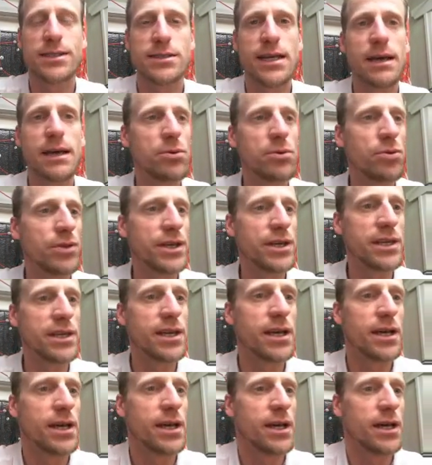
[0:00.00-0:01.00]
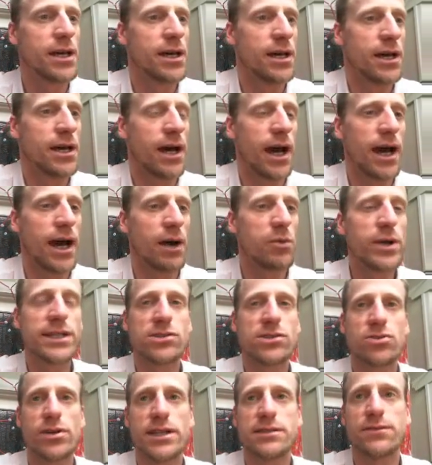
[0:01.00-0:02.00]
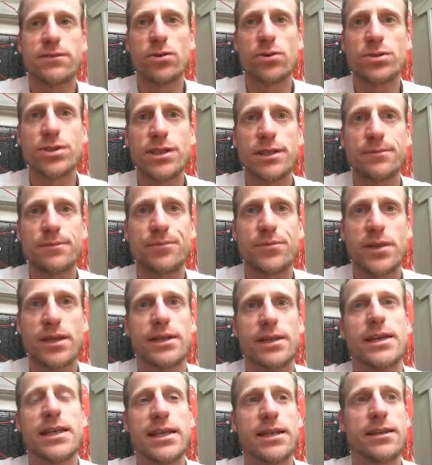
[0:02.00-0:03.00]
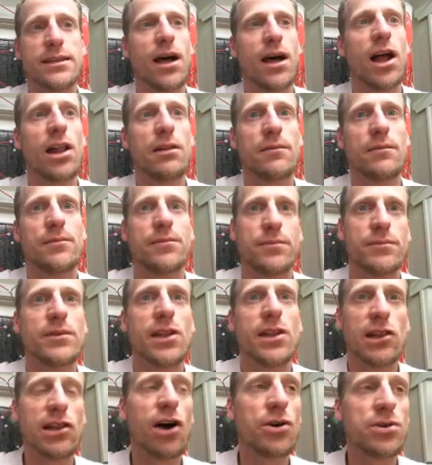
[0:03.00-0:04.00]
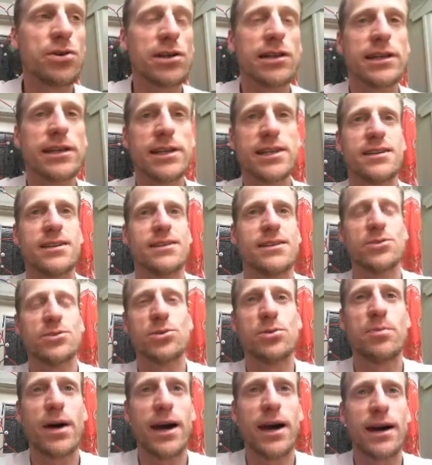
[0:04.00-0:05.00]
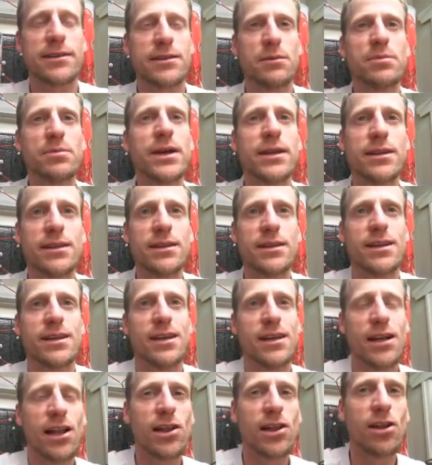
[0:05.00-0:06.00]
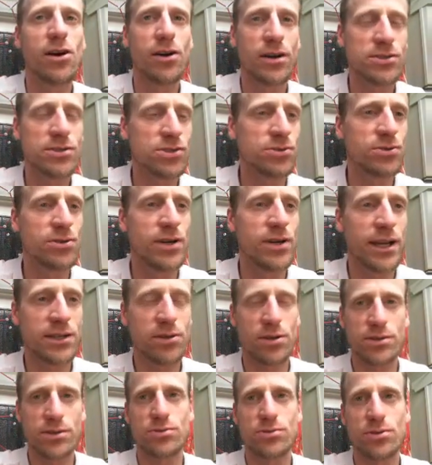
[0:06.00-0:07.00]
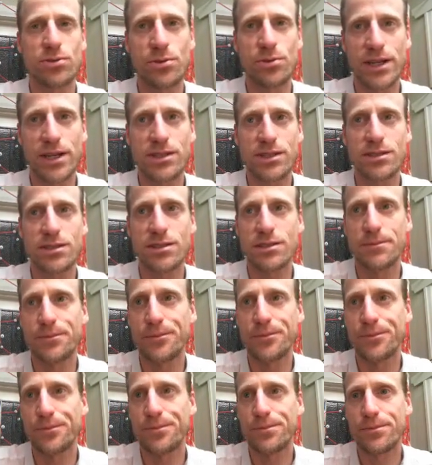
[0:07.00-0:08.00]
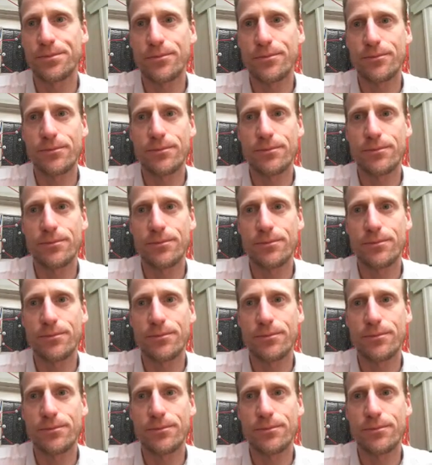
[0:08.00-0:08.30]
For the same date, a 7-day forecast for the OceanMaps Barrow data assimilating ocean circulation model, and we can even go so far as to sample the